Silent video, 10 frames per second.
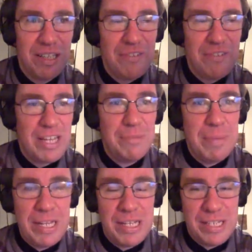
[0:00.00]
if they'd
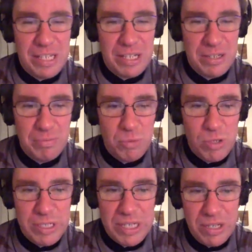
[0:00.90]
made it more
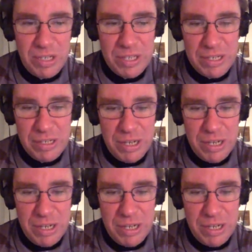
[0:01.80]
dill, then